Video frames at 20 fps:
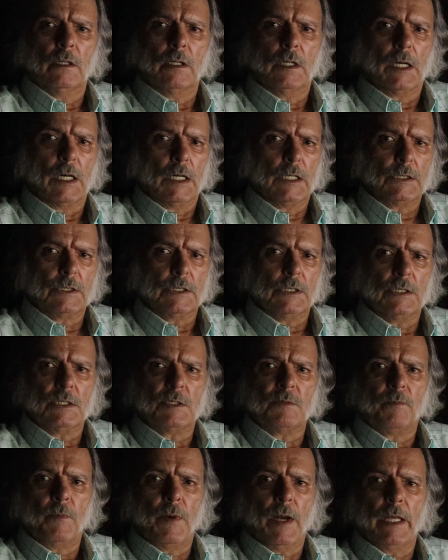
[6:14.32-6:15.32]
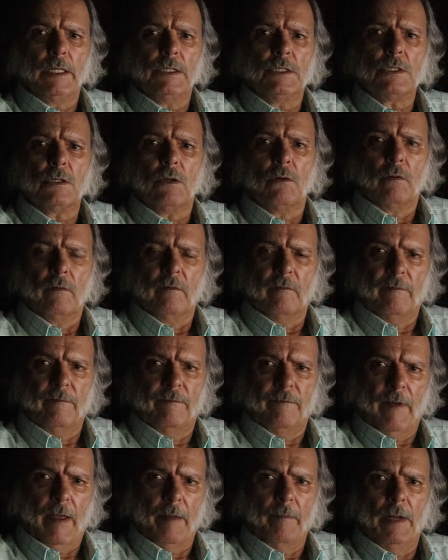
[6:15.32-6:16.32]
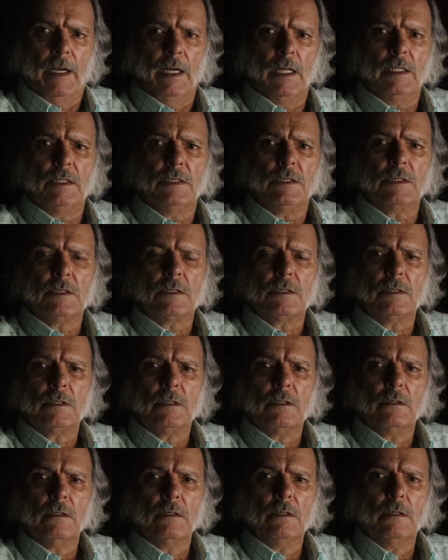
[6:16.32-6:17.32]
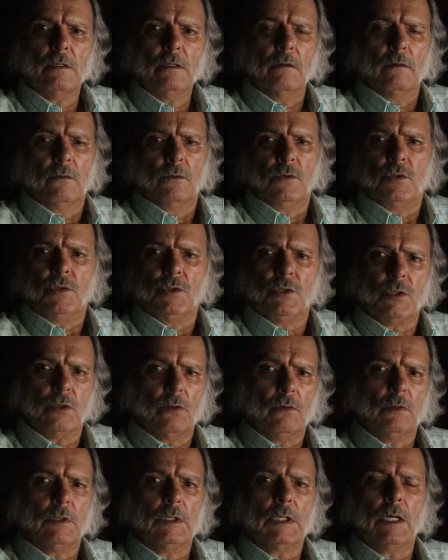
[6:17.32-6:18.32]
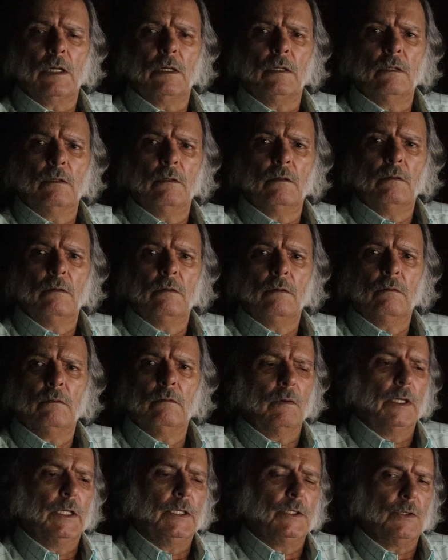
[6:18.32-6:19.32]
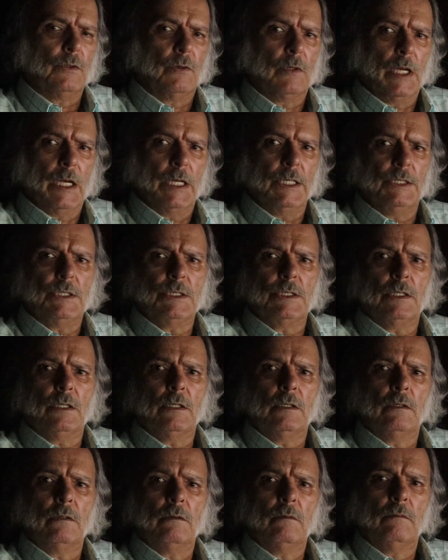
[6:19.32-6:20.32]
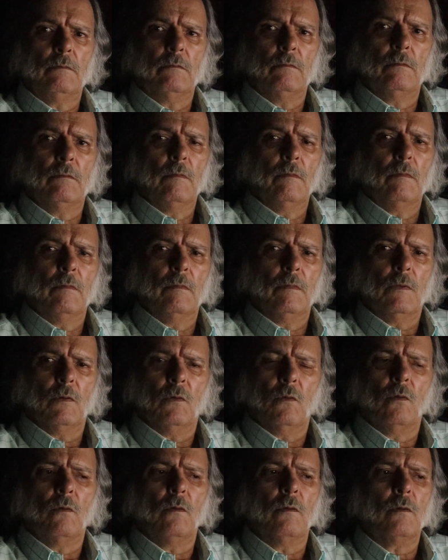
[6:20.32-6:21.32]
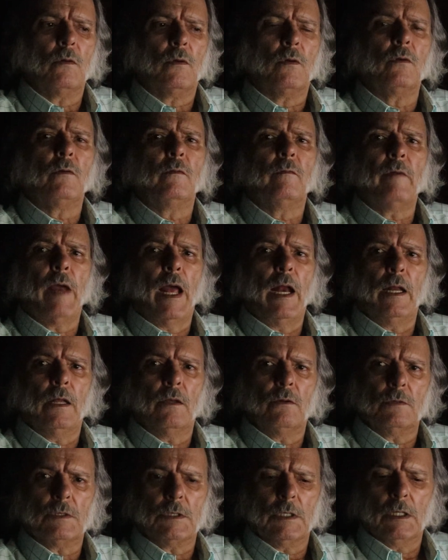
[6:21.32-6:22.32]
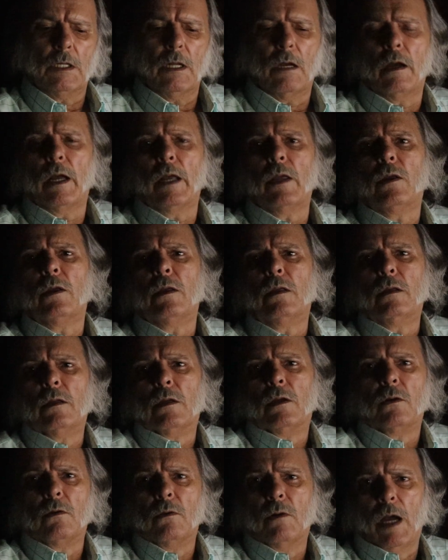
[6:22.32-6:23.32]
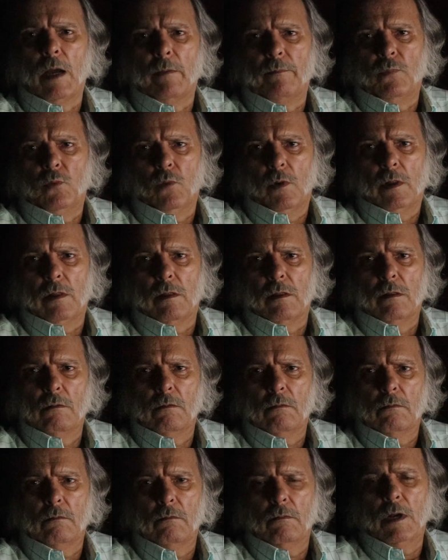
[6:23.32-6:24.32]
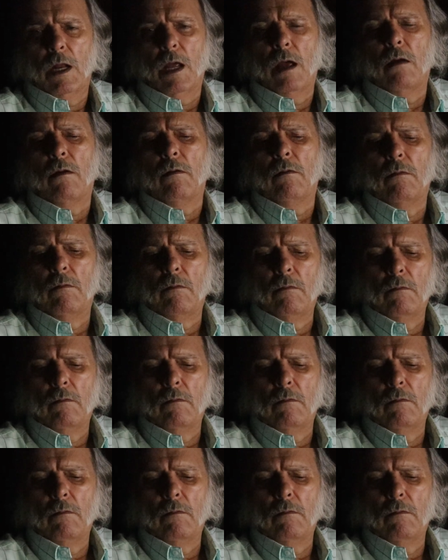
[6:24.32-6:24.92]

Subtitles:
Russians place on families, on children, on education, all good values that I grew up with. Now,